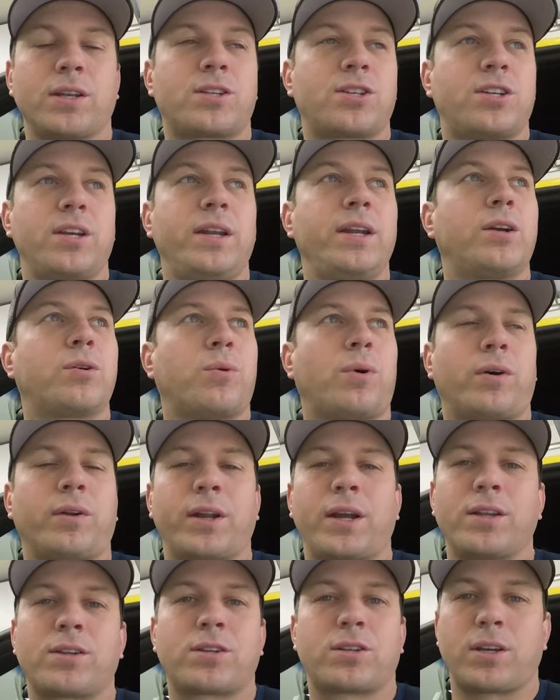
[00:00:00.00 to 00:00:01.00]
CD
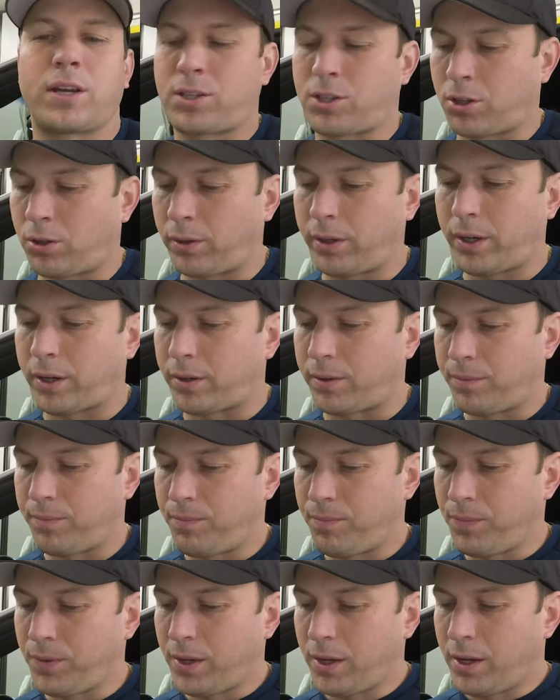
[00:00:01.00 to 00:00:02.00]
quality, it's clear.
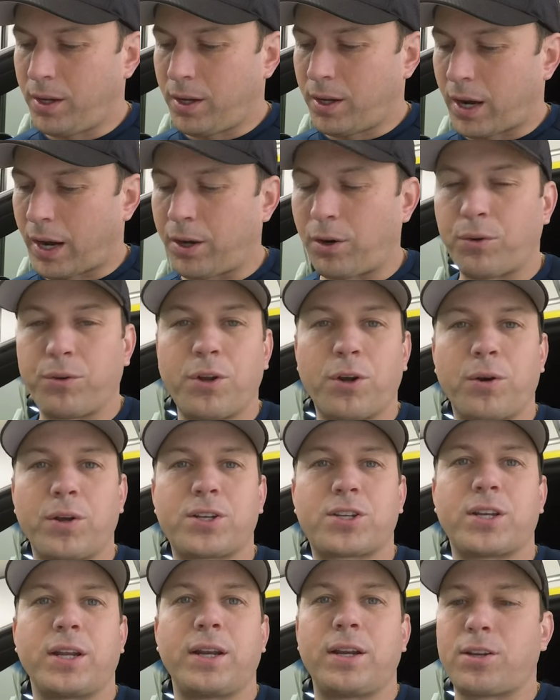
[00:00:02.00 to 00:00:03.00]
I don't
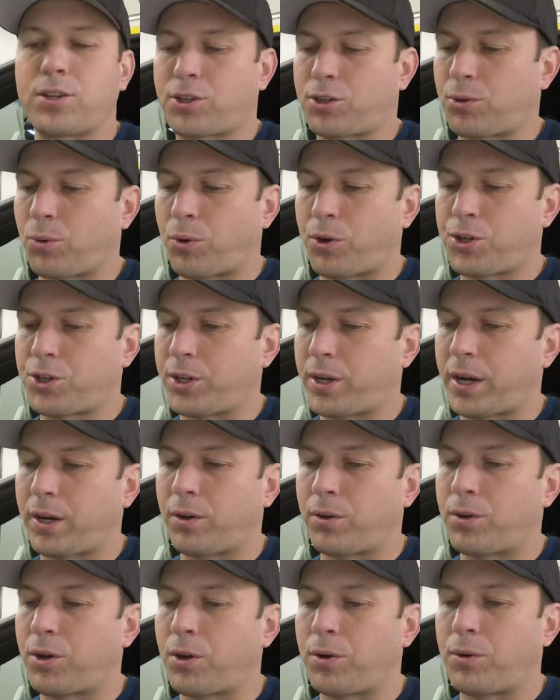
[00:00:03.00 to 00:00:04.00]
notice any distortion, I
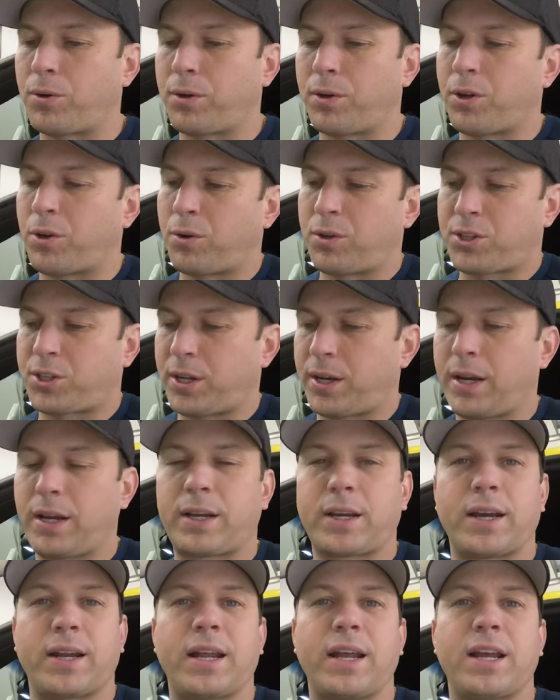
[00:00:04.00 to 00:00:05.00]
don't notice
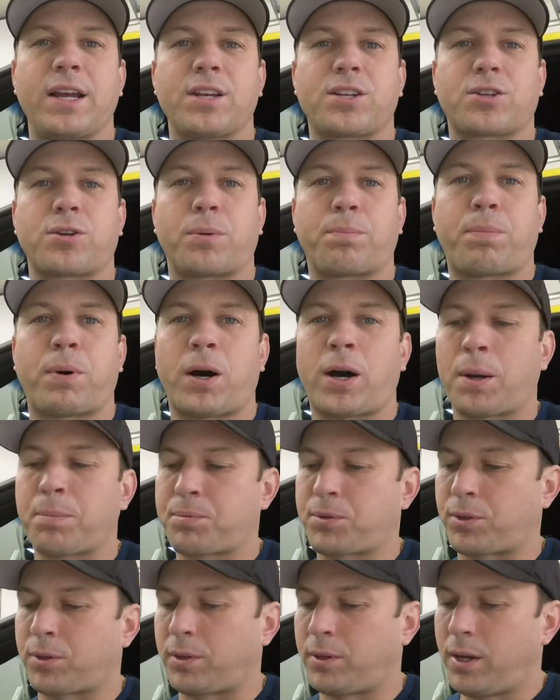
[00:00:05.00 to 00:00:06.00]
any kind of hiss or
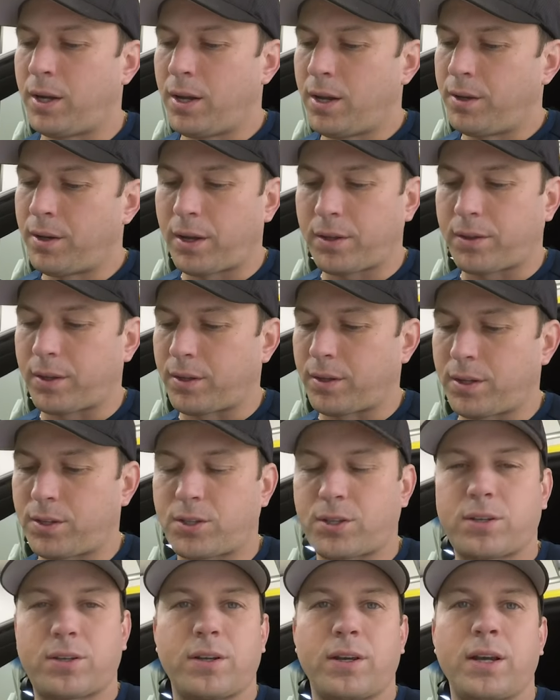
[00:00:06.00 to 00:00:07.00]
pops or nothing.
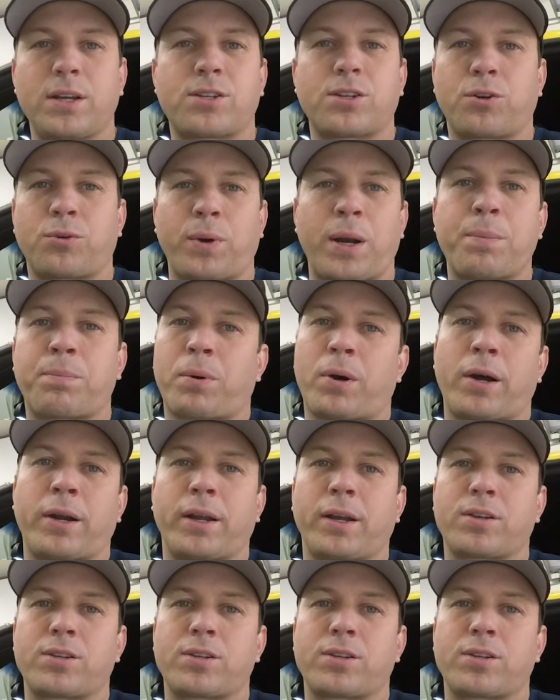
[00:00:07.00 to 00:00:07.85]
It's a great product,